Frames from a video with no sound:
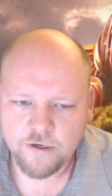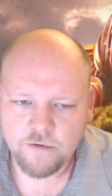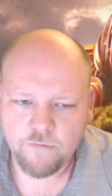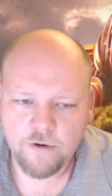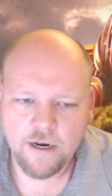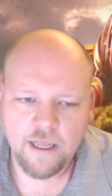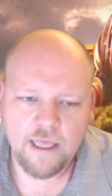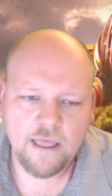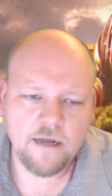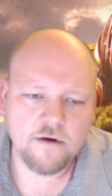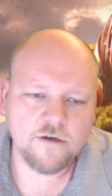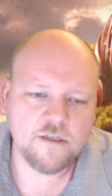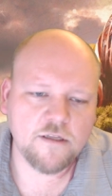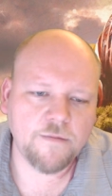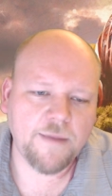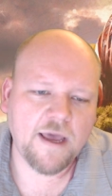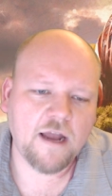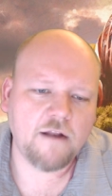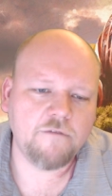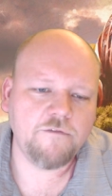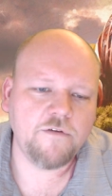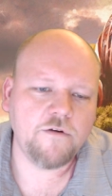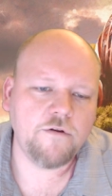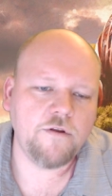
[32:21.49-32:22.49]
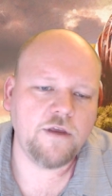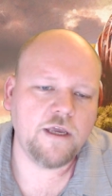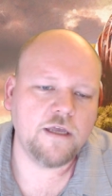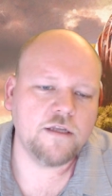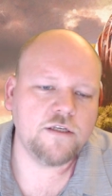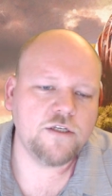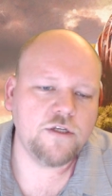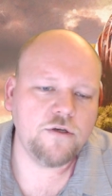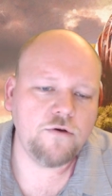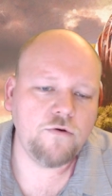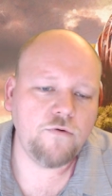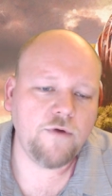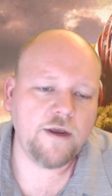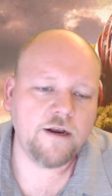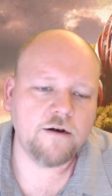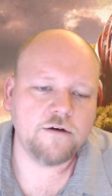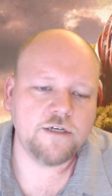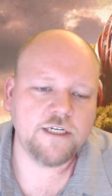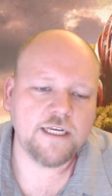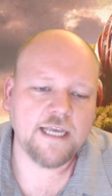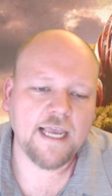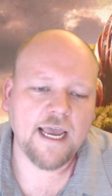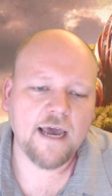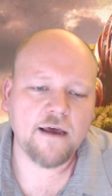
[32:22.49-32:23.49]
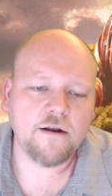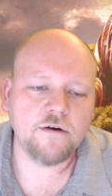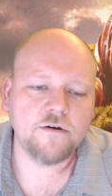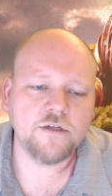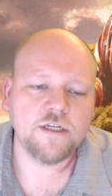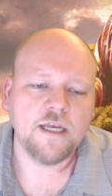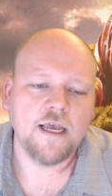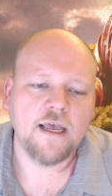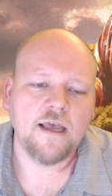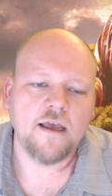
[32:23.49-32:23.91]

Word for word: When it enters the battlefield, you get two energy counters.